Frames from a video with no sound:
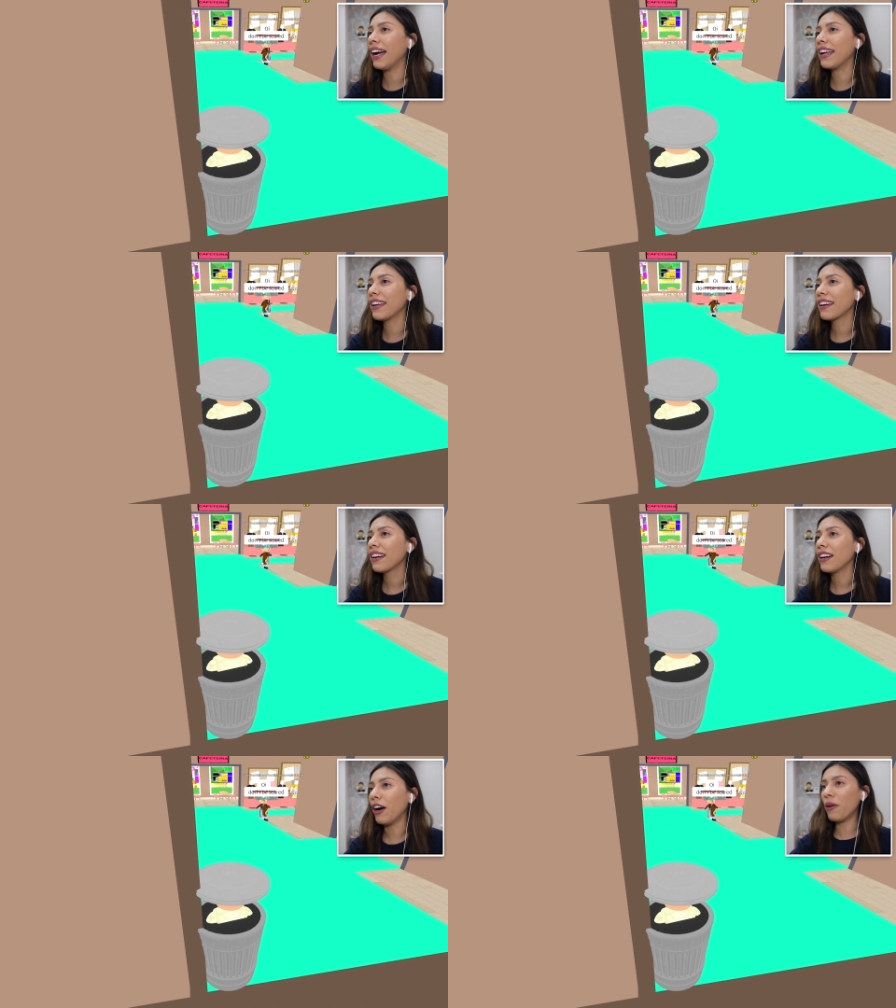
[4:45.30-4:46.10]
guy.
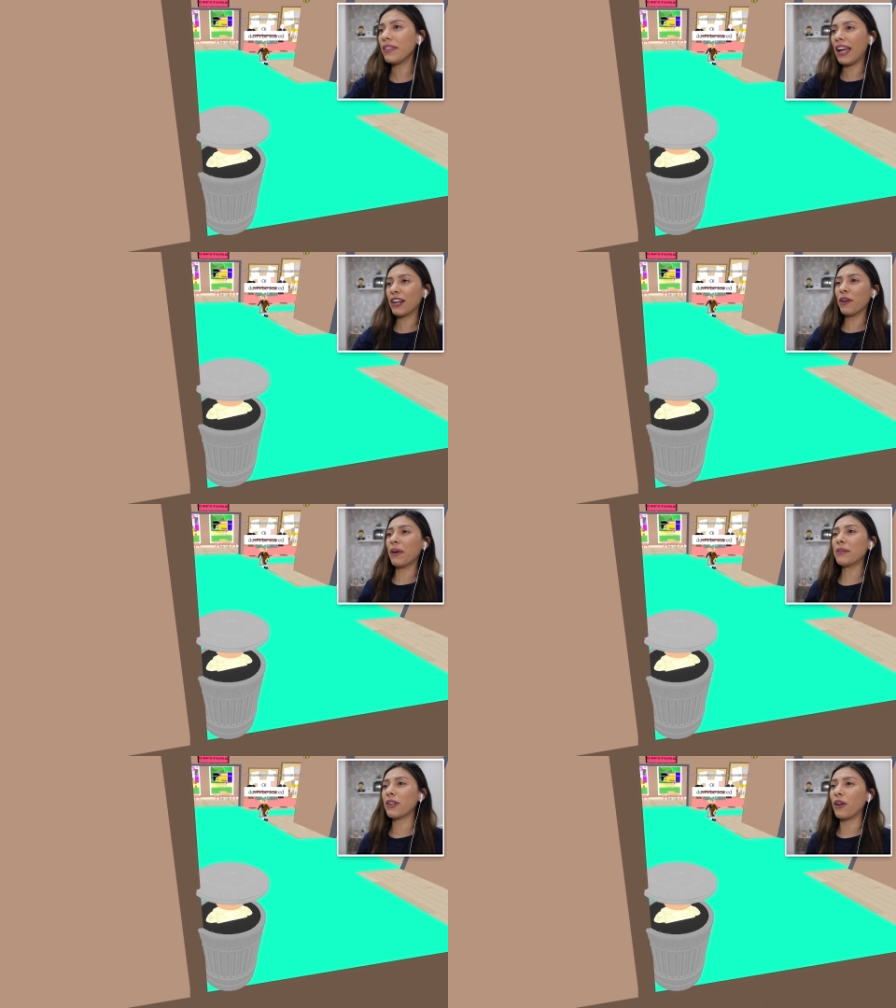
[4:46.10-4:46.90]
Oh, and that girl
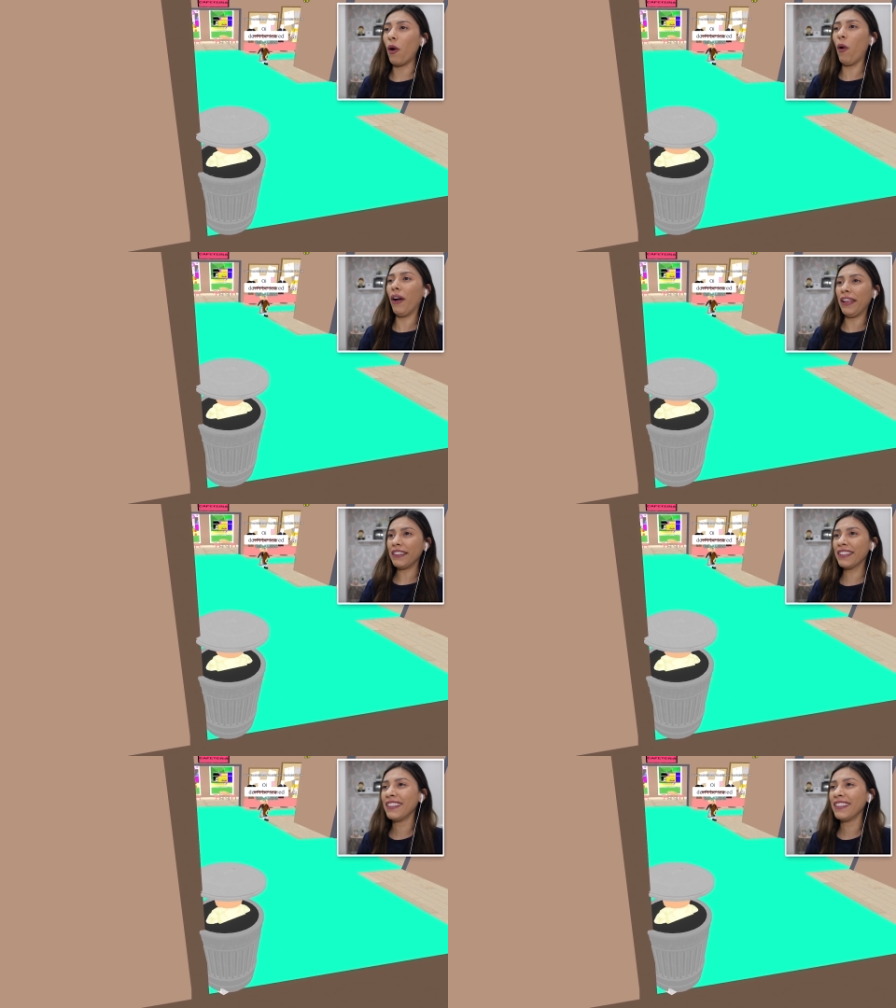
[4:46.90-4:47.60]
went up to go, oi.